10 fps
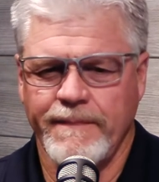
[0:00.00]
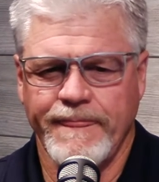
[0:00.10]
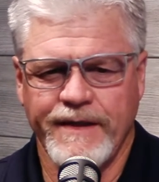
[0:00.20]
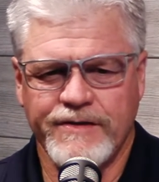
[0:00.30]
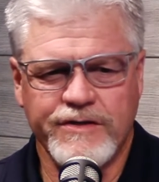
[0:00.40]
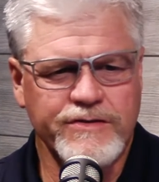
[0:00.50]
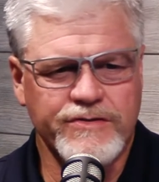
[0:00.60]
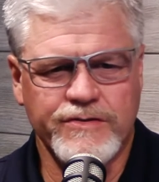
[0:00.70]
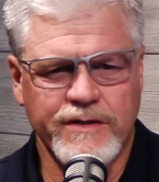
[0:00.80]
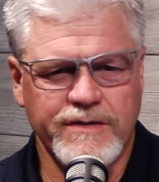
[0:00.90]

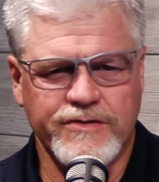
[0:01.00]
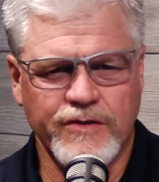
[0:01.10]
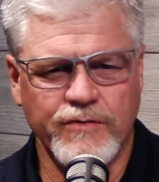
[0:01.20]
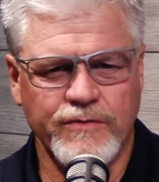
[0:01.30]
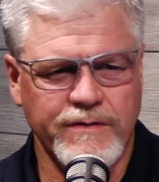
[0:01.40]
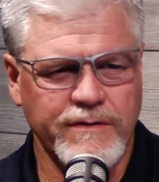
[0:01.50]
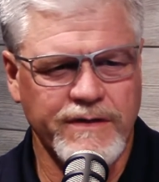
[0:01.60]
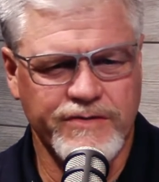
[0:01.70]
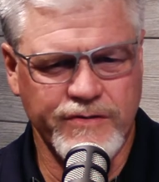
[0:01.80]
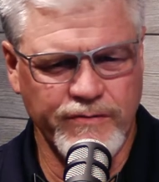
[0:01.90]
it's
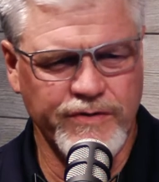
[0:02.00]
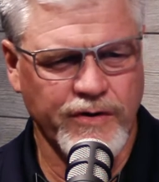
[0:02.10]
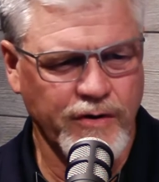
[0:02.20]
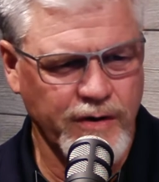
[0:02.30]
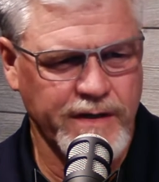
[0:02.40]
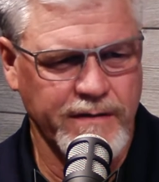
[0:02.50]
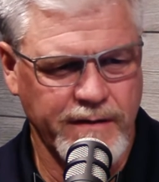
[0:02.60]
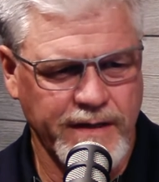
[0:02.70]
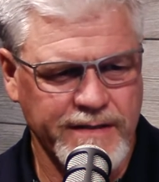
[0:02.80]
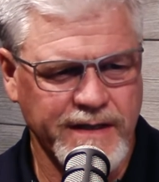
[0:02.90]
so dark.
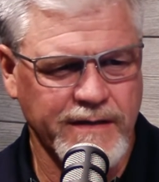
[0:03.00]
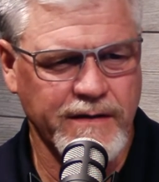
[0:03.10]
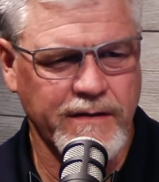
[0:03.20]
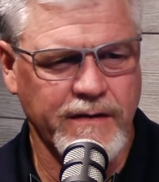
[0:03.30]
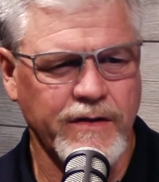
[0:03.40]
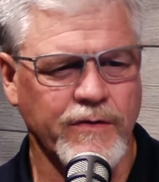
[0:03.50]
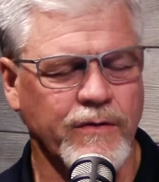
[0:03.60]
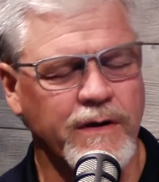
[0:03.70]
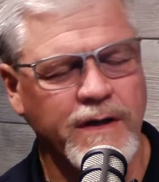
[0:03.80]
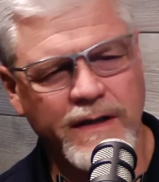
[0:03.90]
It's like, you
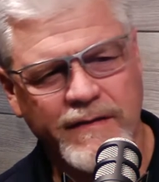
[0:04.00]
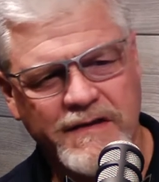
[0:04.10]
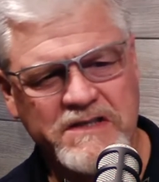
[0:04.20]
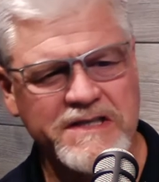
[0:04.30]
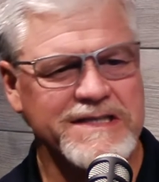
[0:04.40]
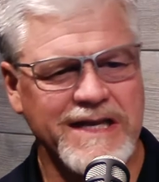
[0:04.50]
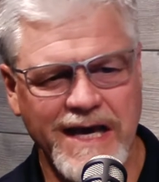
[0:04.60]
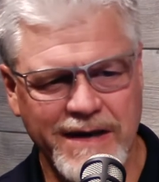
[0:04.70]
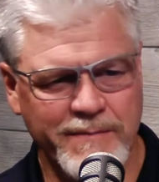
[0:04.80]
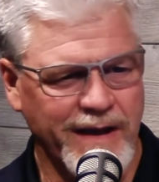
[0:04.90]
know, this is
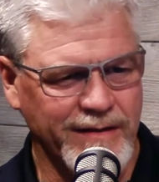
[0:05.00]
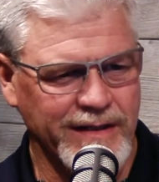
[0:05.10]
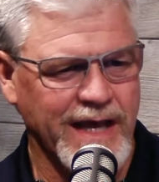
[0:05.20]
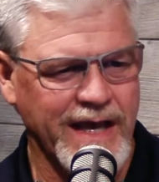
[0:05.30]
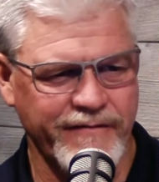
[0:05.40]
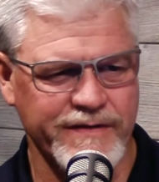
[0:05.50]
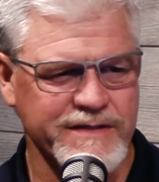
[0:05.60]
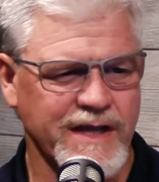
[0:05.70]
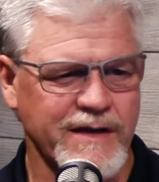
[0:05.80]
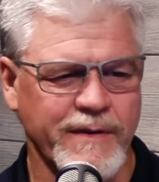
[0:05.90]
not about life. It's
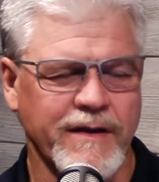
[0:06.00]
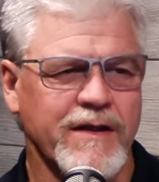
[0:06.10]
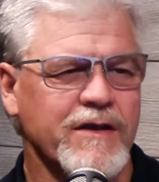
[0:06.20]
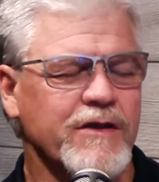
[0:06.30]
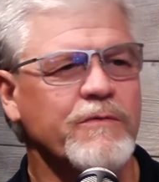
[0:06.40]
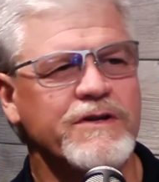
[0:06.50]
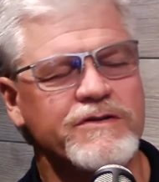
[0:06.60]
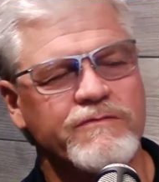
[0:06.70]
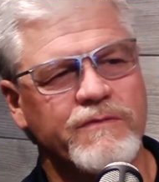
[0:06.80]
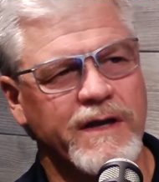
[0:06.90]
not about, you know, we
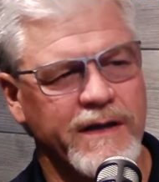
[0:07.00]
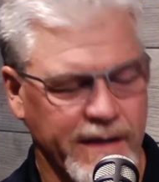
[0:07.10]
just read,